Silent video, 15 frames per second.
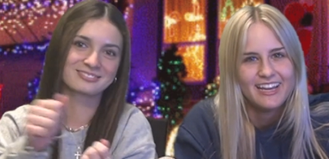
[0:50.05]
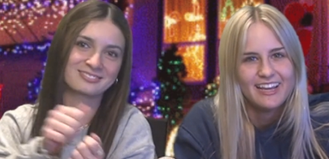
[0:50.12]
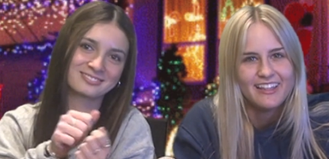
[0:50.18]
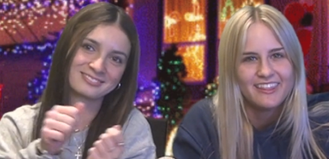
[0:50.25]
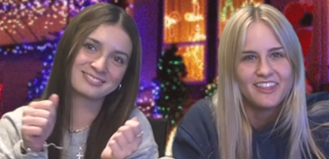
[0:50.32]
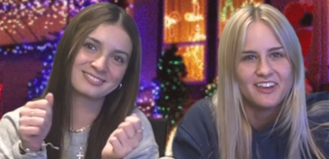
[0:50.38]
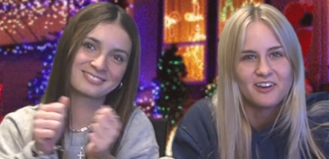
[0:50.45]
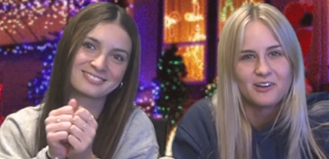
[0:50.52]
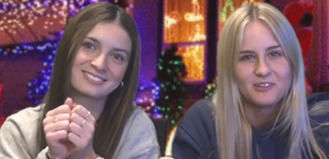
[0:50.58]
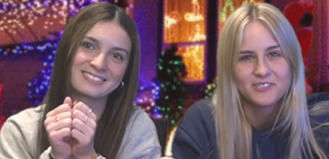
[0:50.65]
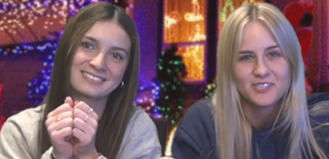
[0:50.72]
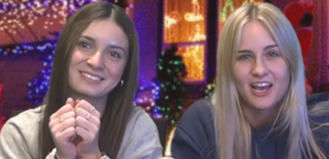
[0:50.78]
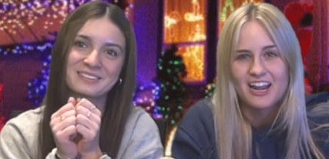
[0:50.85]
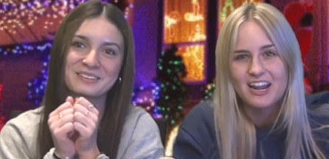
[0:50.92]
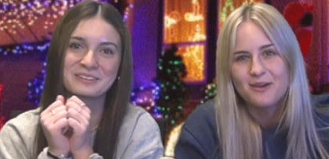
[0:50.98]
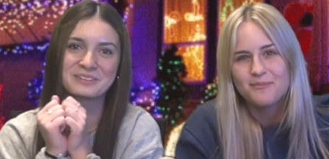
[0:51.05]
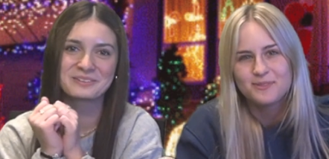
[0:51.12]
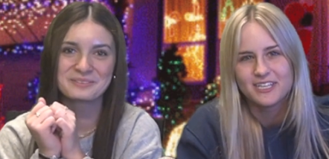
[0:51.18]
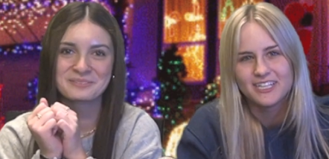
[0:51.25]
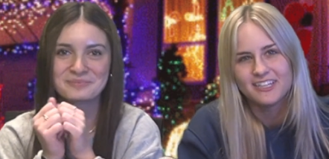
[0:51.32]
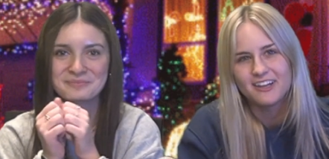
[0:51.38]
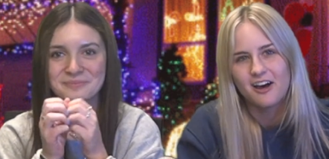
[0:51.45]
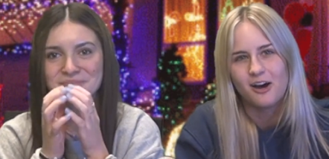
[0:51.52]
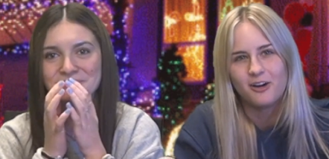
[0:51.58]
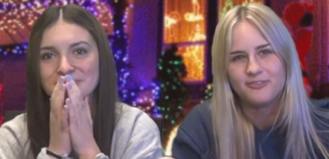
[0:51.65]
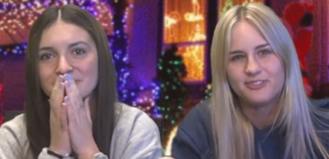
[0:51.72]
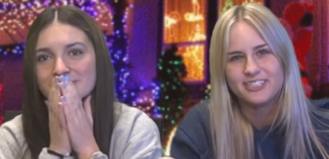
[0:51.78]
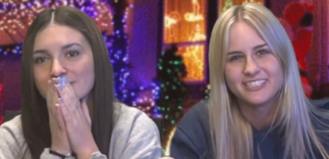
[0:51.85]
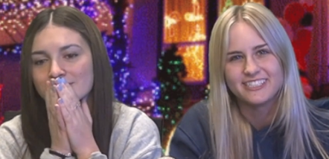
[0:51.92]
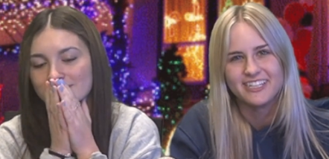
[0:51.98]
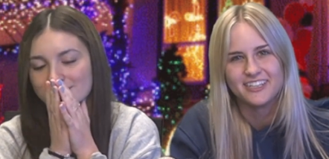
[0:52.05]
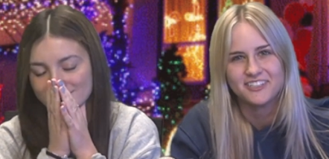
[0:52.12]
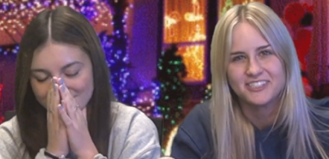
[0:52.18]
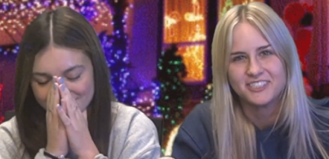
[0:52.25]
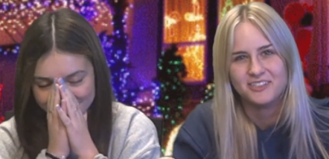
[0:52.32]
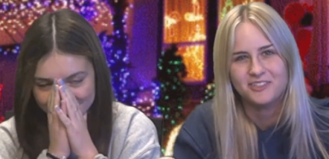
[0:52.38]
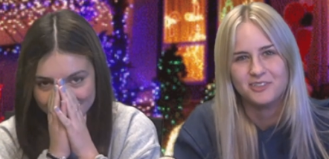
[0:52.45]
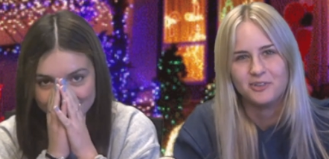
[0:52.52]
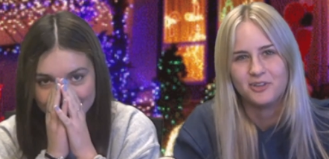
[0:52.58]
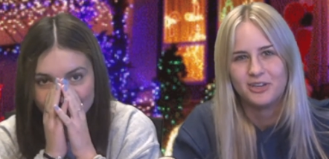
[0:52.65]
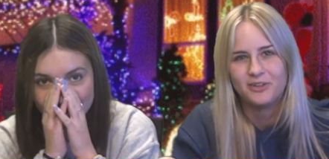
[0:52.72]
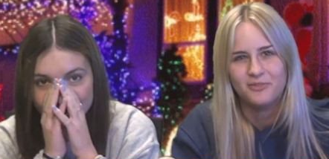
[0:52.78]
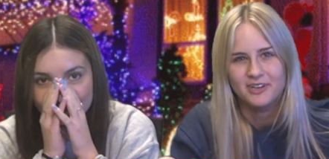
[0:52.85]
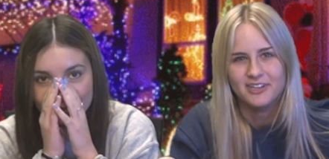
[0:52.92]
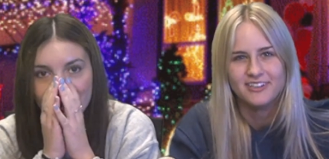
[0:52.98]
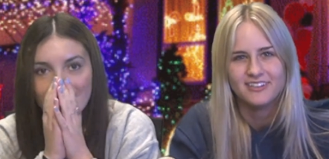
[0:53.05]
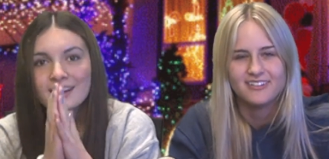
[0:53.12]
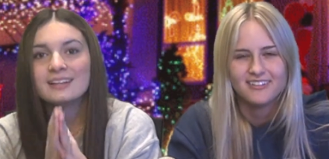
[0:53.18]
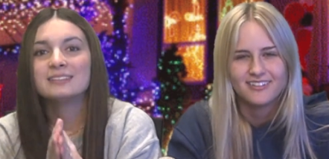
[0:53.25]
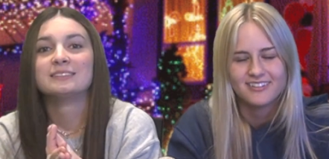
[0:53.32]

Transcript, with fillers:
Speaker 1: There are sign-ups in the office next to Lori Wood.